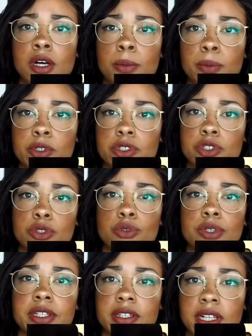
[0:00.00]

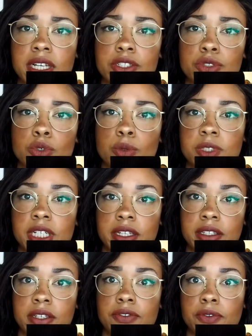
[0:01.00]
personal intellectual
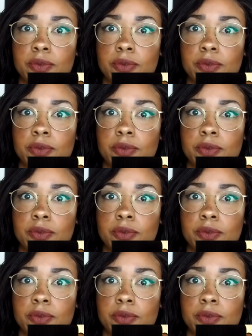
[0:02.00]
objective